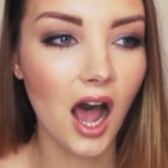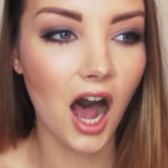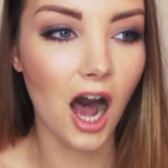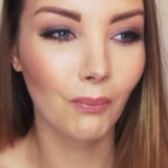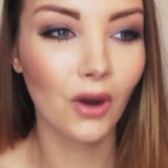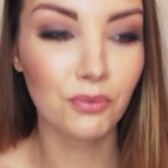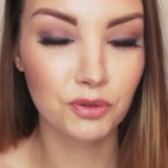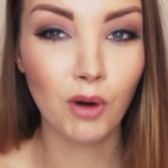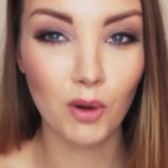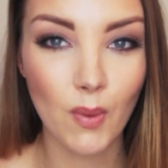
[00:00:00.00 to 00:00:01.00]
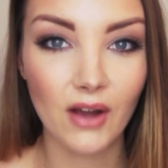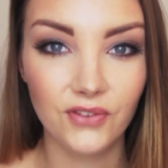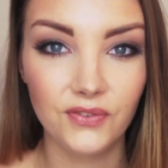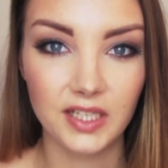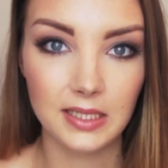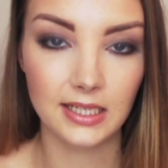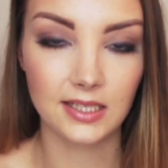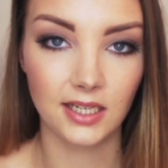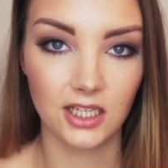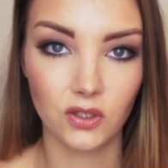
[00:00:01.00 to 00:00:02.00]
it was probably about 15,
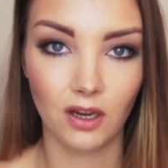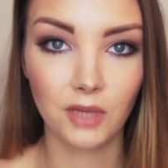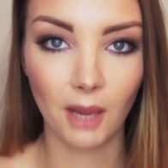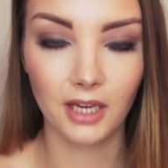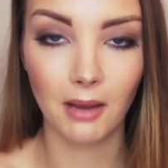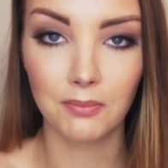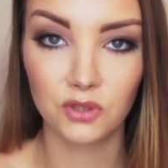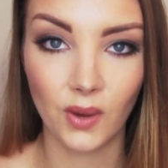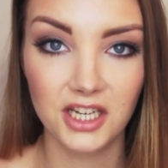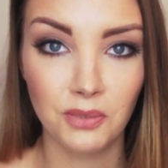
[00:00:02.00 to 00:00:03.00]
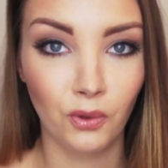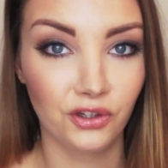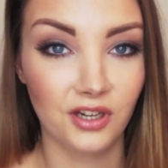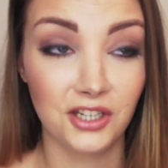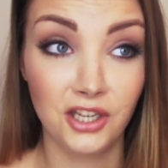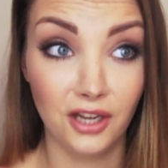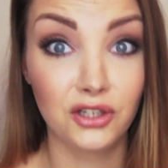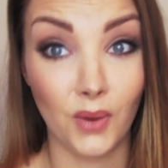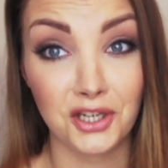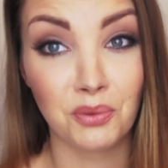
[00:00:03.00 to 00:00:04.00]
16, so I'm 21, I turn
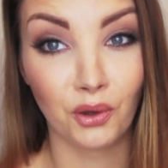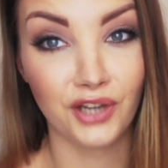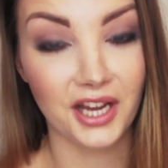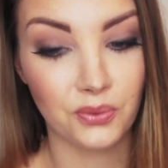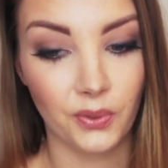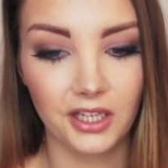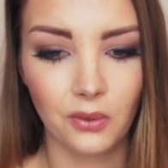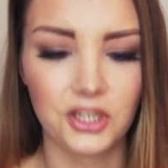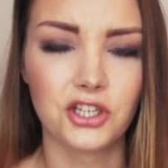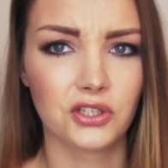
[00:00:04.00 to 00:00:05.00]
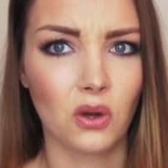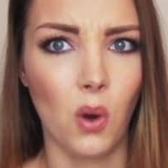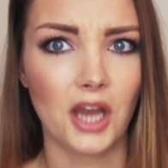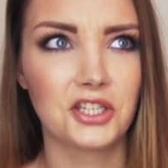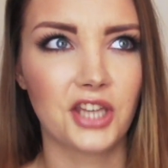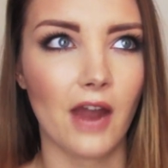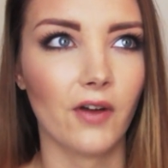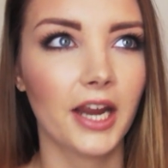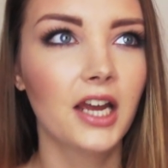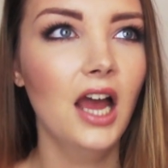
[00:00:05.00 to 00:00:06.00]
21 next week, which is quite scary.
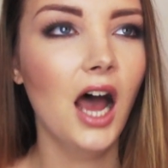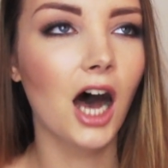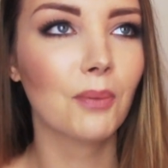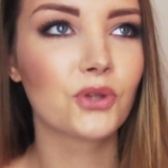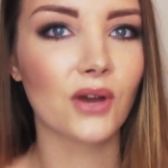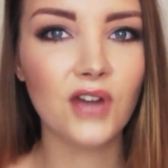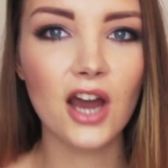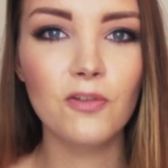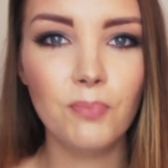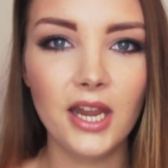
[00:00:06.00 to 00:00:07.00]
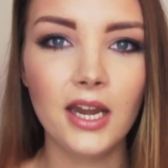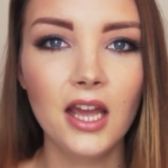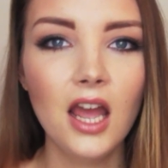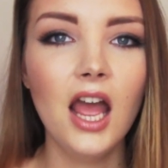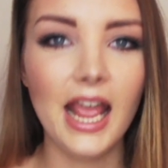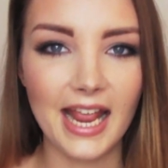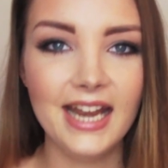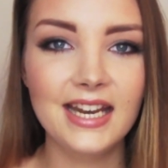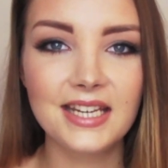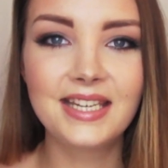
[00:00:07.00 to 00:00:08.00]
So I've kind of been
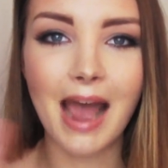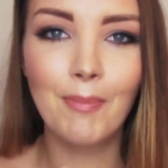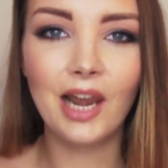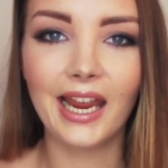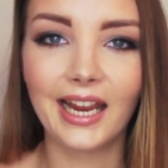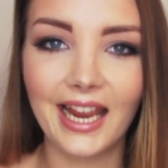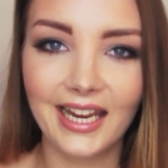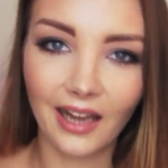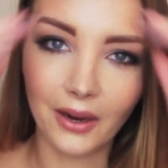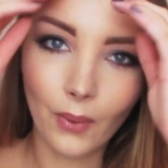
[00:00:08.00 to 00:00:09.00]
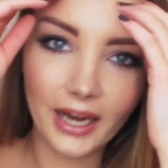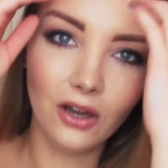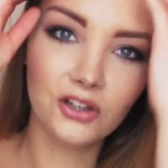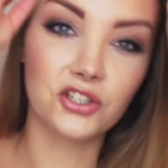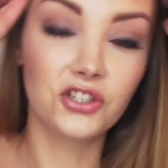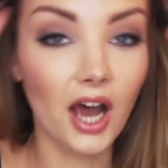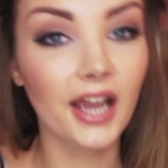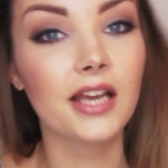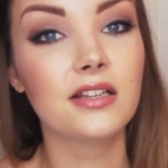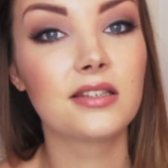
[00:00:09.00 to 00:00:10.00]
dabbling in like weight loss and
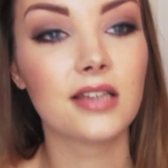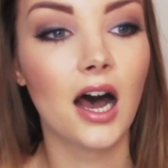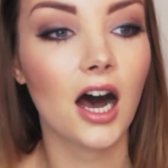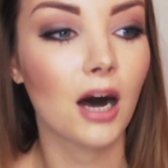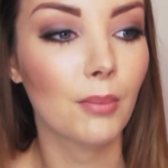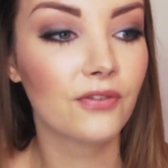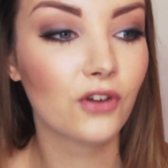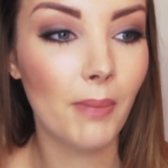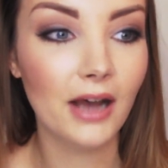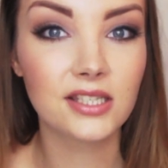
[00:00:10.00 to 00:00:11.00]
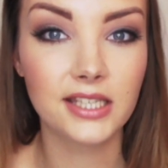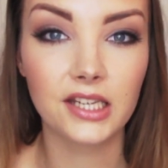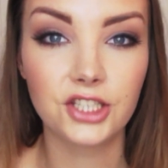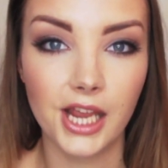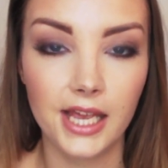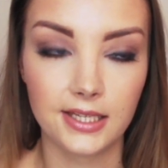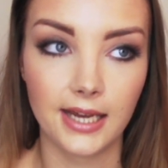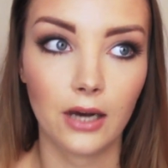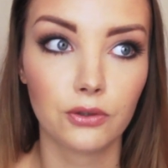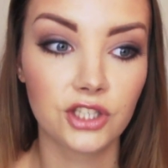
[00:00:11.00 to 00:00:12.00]
diets for about 6 years
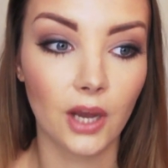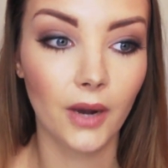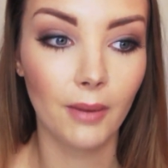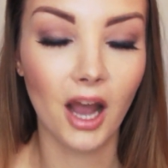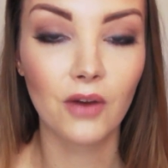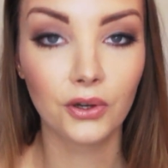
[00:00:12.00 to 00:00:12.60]
now. So I